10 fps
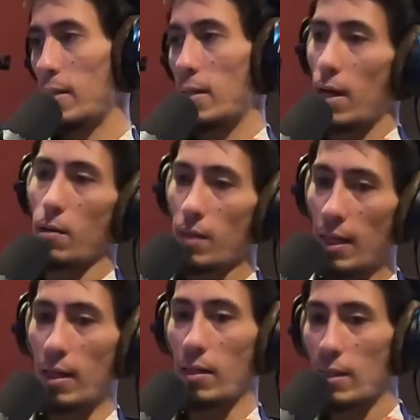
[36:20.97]
Now,
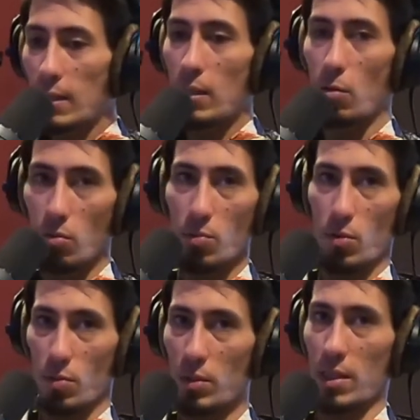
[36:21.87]
again, you could go
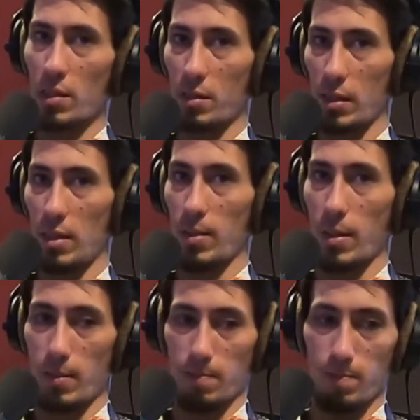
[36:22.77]
overboard with this
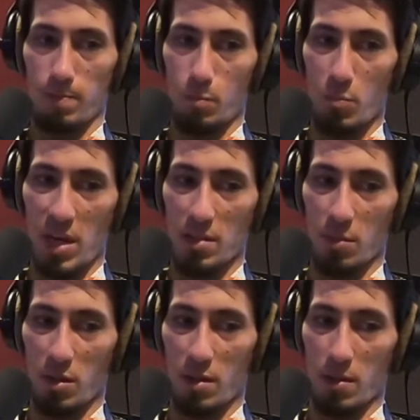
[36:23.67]
and make
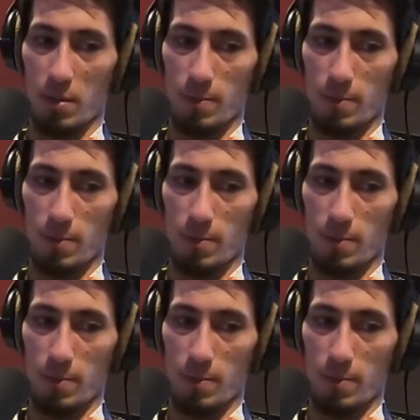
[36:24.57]
something,